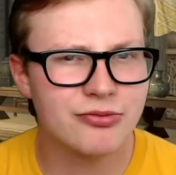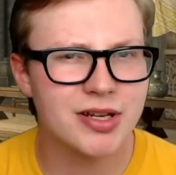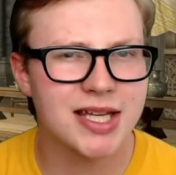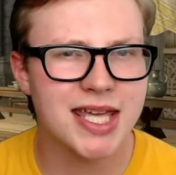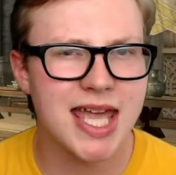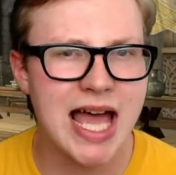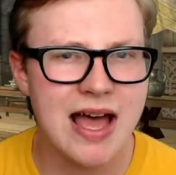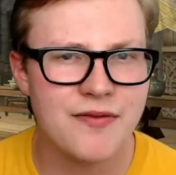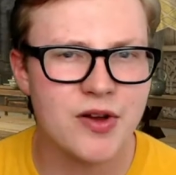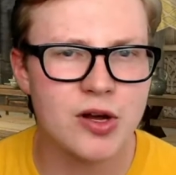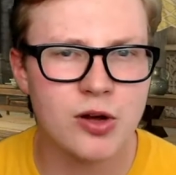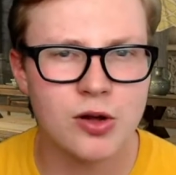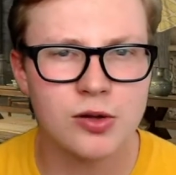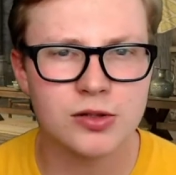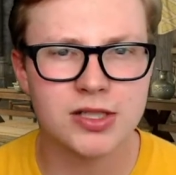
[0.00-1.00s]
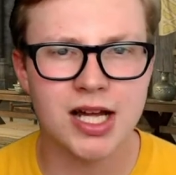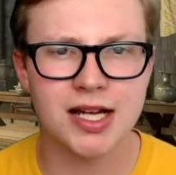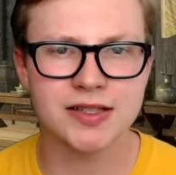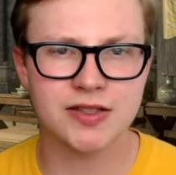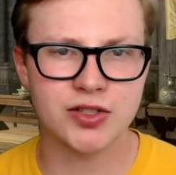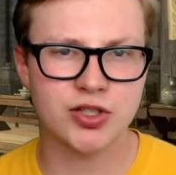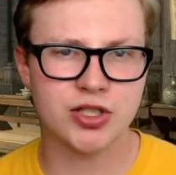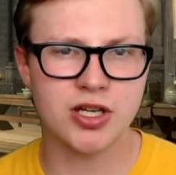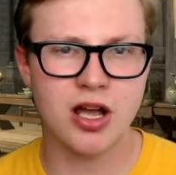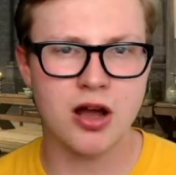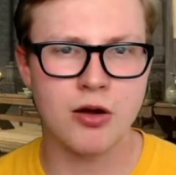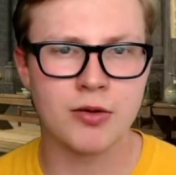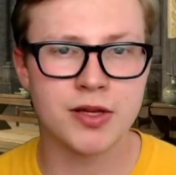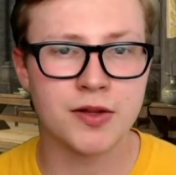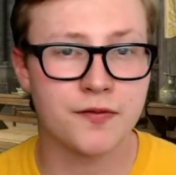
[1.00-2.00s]
really have a whole lot to
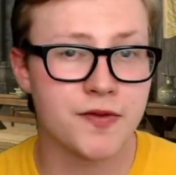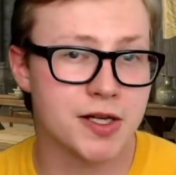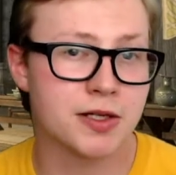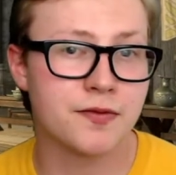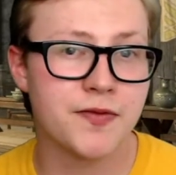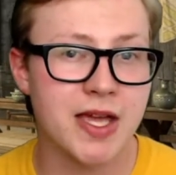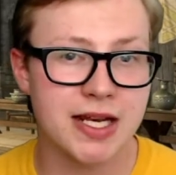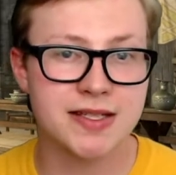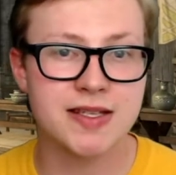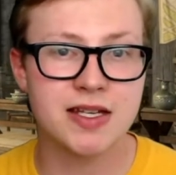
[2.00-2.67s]
show. In the Final Fantasy